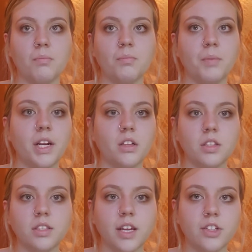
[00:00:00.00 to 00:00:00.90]
medical
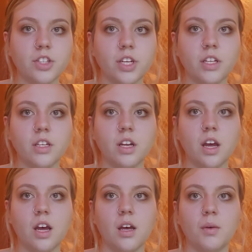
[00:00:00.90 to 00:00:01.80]
attention,
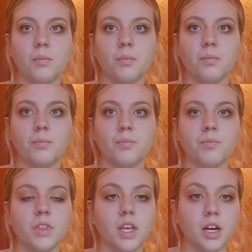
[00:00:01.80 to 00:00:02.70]

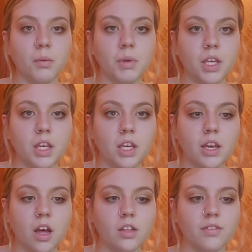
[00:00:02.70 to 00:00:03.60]

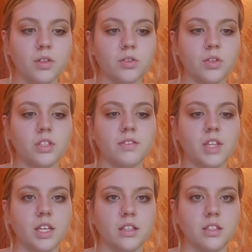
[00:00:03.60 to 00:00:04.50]
therapy, all of those sorts of
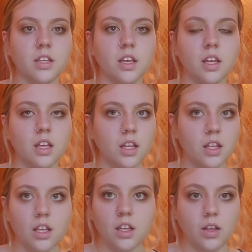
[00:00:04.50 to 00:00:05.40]
things.
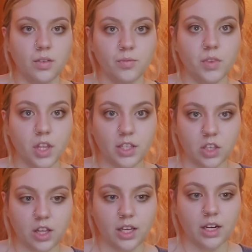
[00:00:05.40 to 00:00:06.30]
That's
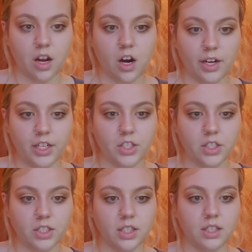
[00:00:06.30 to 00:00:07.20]
all on our
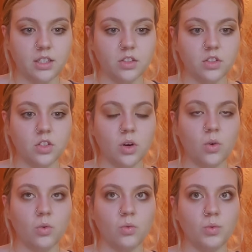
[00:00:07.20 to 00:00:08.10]
agency,
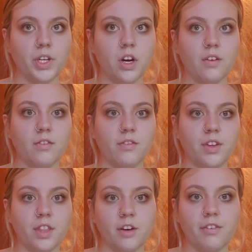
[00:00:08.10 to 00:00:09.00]
so
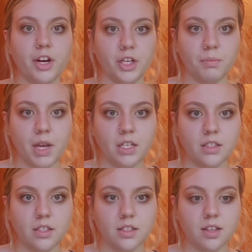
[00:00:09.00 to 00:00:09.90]
they're very
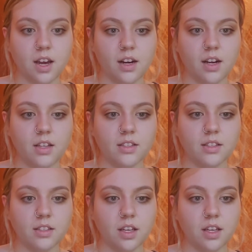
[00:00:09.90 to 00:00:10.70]
dependent on us.